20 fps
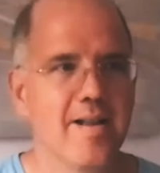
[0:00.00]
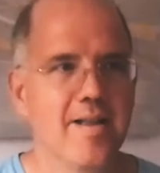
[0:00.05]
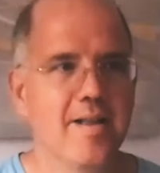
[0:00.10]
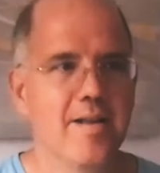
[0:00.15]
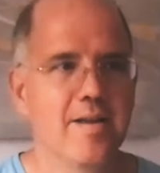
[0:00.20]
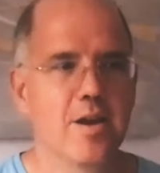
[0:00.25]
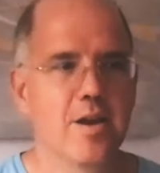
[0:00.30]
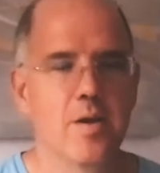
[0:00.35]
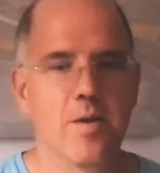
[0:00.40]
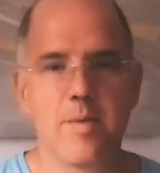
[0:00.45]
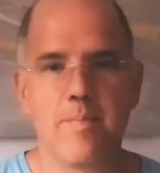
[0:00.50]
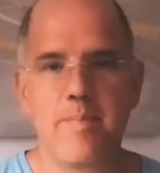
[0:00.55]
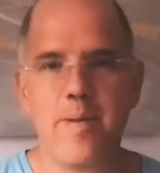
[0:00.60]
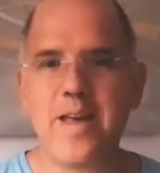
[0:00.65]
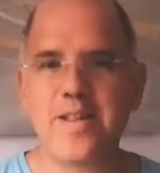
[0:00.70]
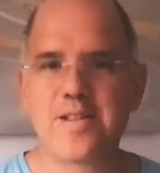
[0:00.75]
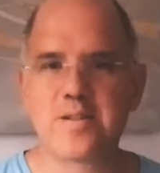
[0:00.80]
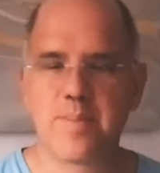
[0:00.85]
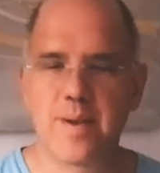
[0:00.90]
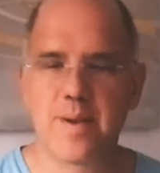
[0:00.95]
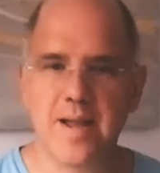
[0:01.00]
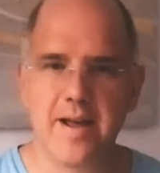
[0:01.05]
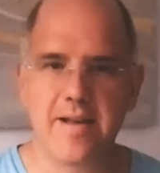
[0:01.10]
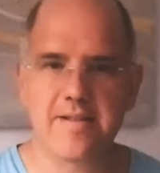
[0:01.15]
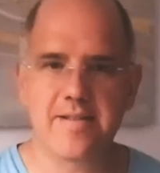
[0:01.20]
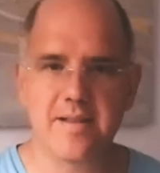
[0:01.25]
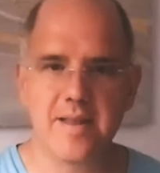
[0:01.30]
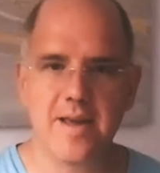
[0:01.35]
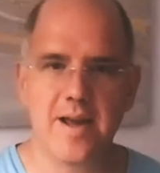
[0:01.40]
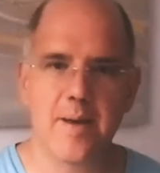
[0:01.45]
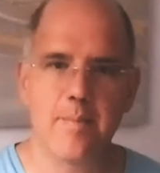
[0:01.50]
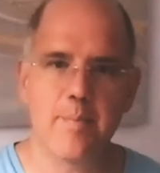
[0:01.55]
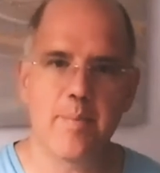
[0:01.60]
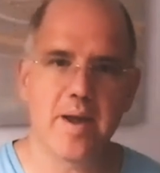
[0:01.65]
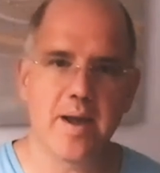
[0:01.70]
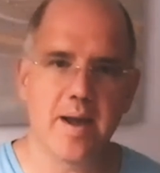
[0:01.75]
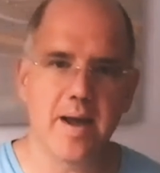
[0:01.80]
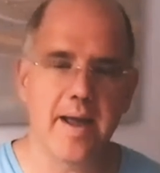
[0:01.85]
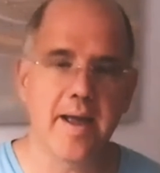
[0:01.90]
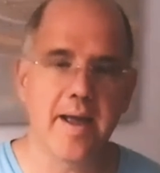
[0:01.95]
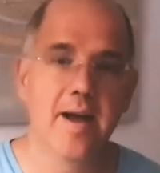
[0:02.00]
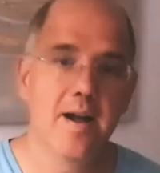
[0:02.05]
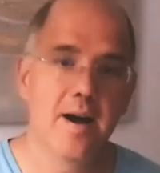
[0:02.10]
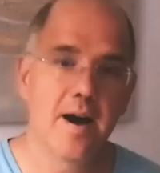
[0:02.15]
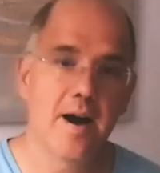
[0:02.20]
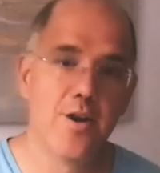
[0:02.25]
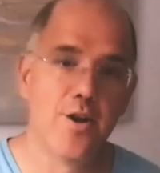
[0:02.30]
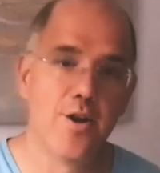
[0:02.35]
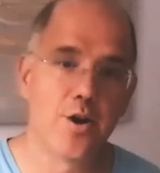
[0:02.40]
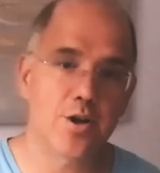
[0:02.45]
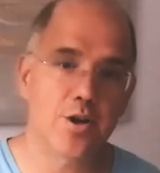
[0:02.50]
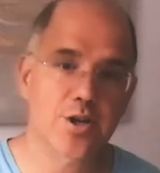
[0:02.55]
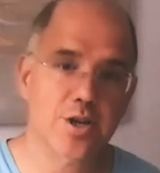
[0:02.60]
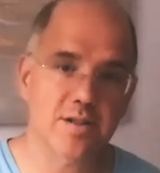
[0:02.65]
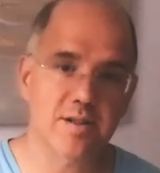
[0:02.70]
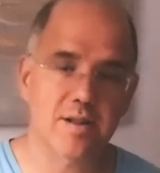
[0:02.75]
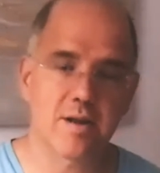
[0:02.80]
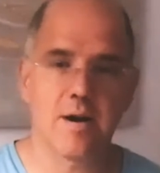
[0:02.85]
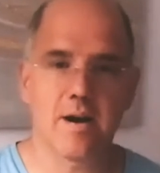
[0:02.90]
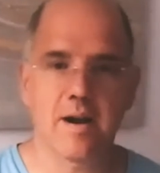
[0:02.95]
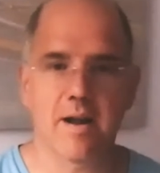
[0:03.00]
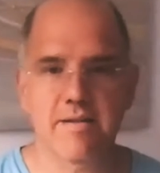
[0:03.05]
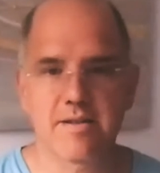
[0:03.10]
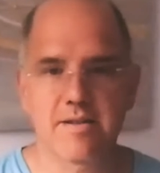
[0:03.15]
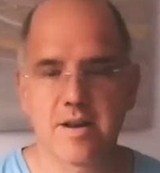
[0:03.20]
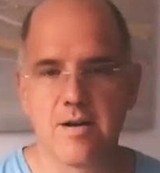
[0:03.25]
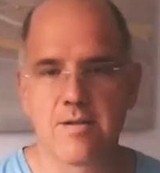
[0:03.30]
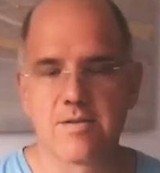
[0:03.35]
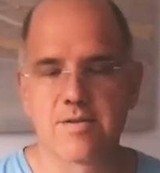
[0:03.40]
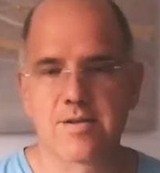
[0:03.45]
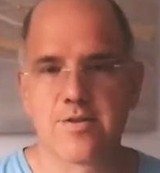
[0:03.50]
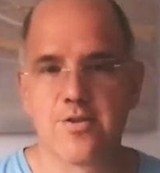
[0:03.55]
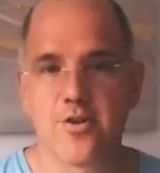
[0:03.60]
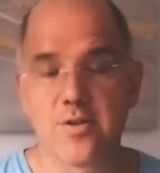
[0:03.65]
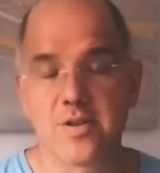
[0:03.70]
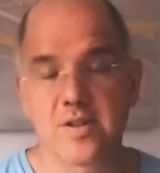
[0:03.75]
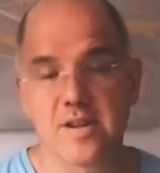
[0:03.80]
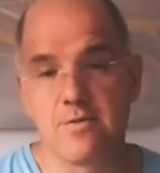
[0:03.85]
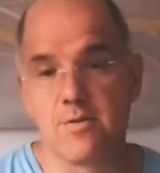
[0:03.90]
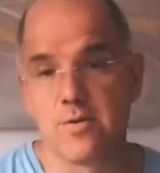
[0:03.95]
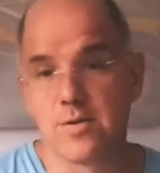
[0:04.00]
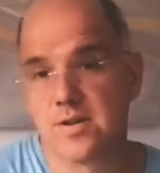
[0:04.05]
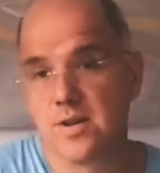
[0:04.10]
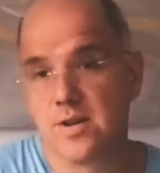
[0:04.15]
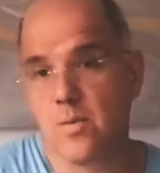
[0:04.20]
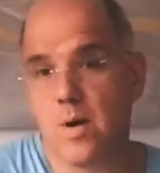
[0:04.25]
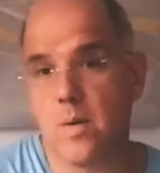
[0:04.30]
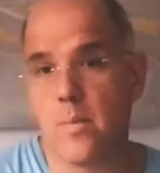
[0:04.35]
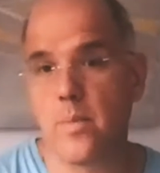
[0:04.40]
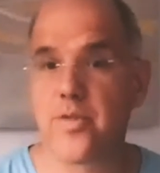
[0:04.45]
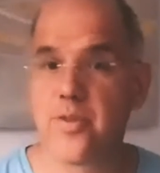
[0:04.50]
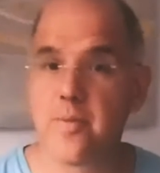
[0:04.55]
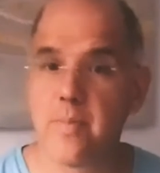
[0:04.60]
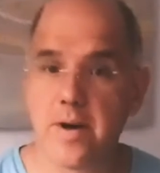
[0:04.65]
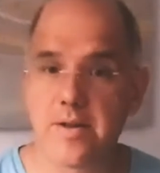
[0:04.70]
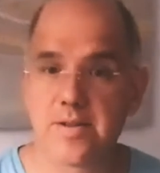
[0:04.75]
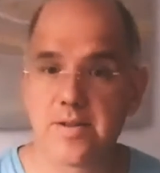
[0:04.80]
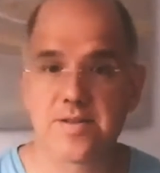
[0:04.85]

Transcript: The best players in the NBA are not just the highest goal scorers, they're also the one with the most